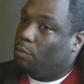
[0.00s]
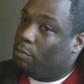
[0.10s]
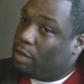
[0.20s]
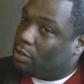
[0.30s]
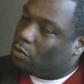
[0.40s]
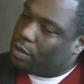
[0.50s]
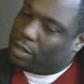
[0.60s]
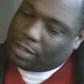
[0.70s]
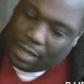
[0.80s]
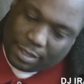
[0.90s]
Me and
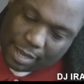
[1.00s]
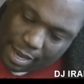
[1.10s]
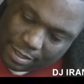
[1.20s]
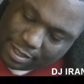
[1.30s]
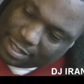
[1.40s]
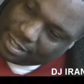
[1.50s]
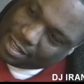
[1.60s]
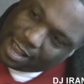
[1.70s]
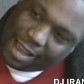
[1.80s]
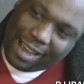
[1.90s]
Doritos, it tastes the
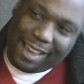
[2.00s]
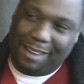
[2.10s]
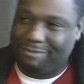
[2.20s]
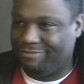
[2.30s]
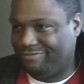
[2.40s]
same.